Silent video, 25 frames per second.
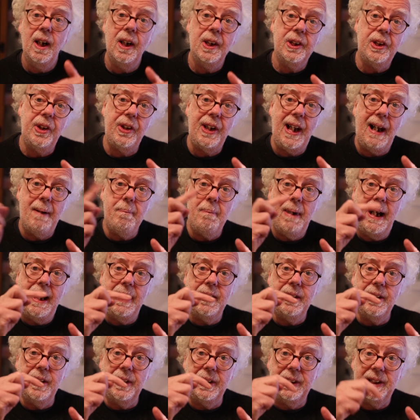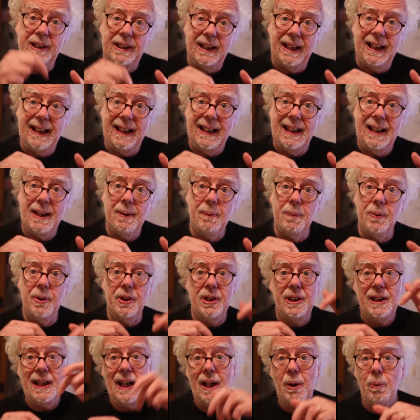so that meant the sea
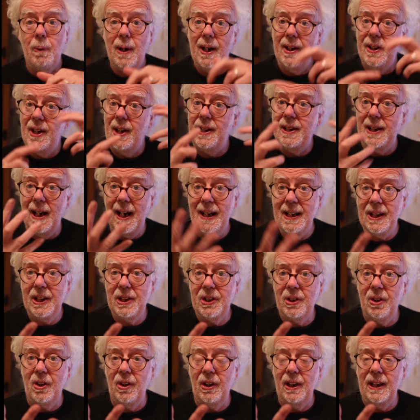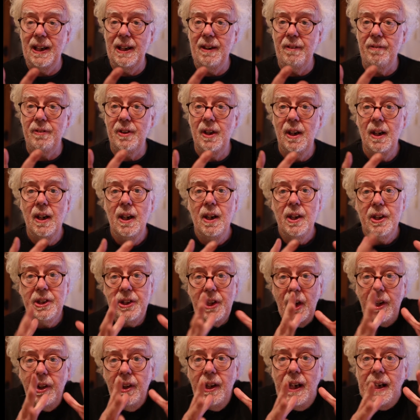was near where the dinosaur lived.
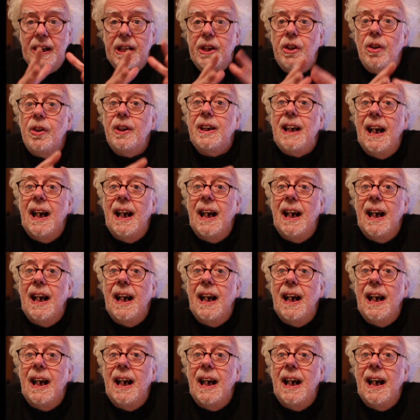Suddenly, you're